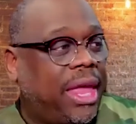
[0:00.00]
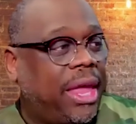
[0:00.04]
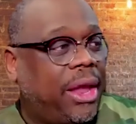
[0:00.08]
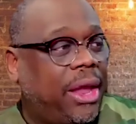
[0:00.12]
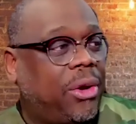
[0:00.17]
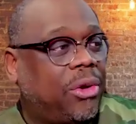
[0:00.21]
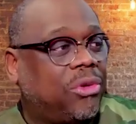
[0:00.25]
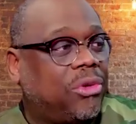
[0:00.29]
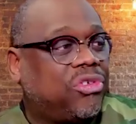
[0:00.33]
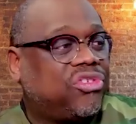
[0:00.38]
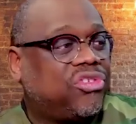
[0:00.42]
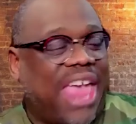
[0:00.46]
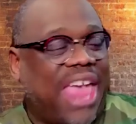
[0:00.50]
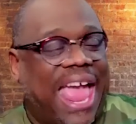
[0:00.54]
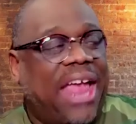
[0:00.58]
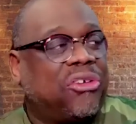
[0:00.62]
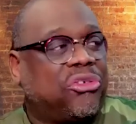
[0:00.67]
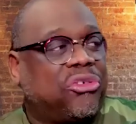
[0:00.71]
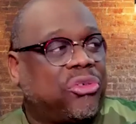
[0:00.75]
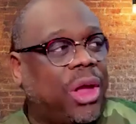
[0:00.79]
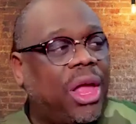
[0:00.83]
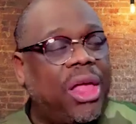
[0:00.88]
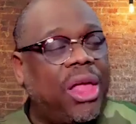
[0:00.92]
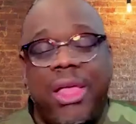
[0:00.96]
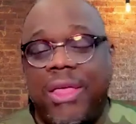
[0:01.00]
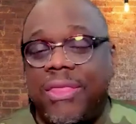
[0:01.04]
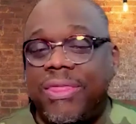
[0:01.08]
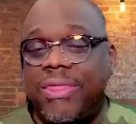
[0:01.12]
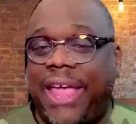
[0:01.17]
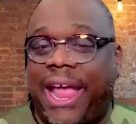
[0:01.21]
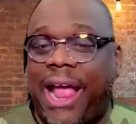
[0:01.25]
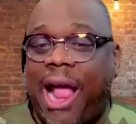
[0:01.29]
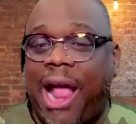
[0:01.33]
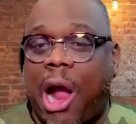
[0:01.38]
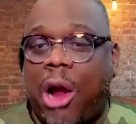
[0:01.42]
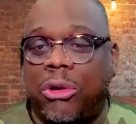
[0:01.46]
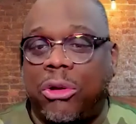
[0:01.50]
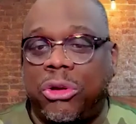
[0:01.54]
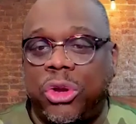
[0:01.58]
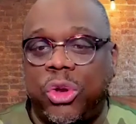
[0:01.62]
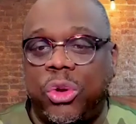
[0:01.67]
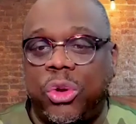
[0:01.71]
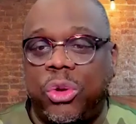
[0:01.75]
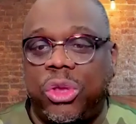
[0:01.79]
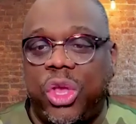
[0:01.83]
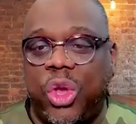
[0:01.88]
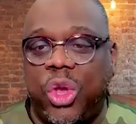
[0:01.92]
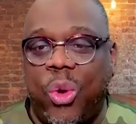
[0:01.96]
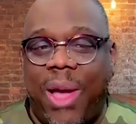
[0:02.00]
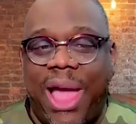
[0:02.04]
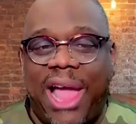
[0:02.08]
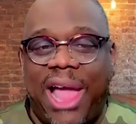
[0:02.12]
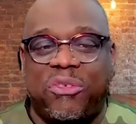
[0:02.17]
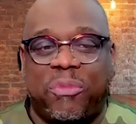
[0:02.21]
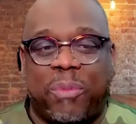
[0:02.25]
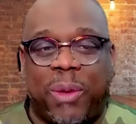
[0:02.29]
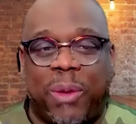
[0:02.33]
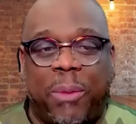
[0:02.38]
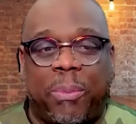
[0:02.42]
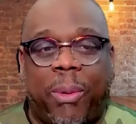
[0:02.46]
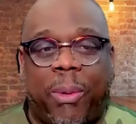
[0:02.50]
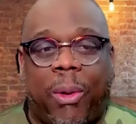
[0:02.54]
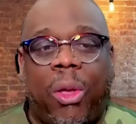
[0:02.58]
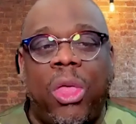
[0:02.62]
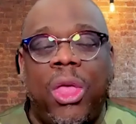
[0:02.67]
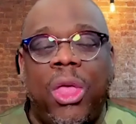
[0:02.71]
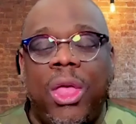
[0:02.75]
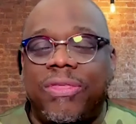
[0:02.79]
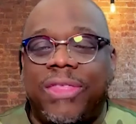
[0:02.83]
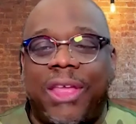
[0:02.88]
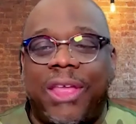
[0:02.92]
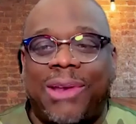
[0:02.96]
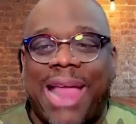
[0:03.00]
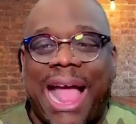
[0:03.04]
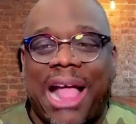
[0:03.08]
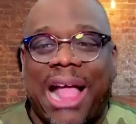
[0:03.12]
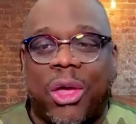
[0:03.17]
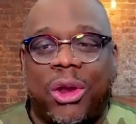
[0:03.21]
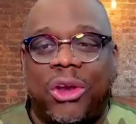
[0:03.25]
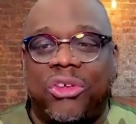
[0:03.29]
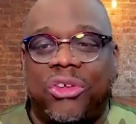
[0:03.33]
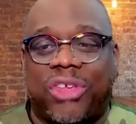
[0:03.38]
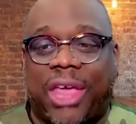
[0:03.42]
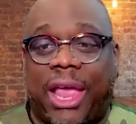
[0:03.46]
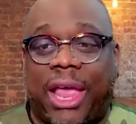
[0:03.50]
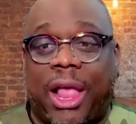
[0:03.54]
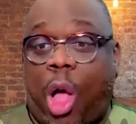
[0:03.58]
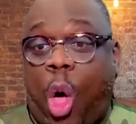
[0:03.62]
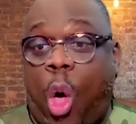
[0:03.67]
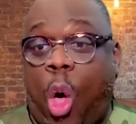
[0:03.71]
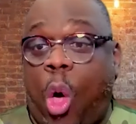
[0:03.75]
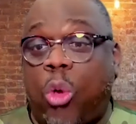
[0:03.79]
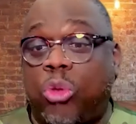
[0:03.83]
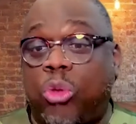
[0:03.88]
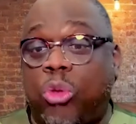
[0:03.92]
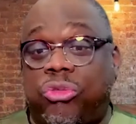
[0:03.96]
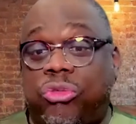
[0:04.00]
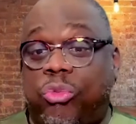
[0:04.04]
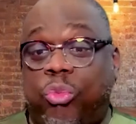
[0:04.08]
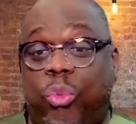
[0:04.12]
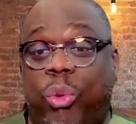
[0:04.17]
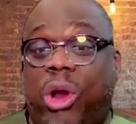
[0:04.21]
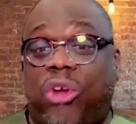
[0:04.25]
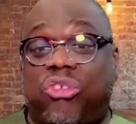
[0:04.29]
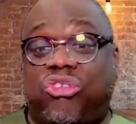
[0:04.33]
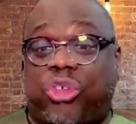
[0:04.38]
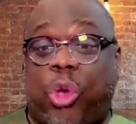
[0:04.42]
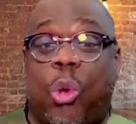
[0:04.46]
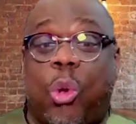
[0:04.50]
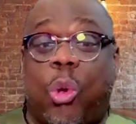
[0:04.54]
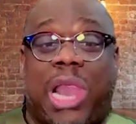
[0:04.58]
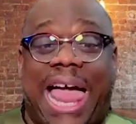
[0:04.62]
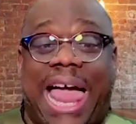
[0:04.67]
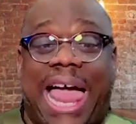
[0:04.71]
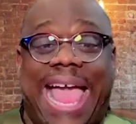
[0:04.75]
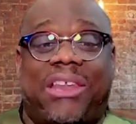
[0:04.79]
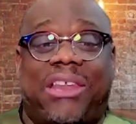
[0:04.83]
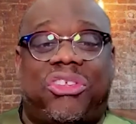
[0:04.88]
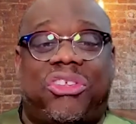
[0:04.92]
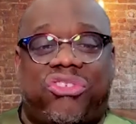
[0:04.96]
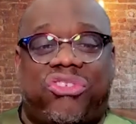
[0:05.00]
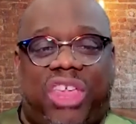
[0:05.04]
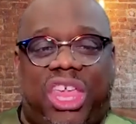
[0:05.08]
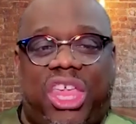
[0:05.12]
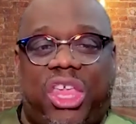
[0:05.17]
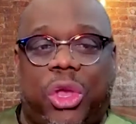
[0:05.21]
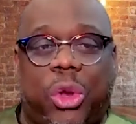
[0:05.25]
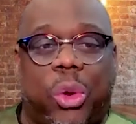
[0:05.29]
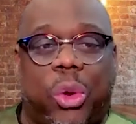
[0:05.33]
Sandra. They are new UX people. They're not going to say, oh, we're so glad to see you.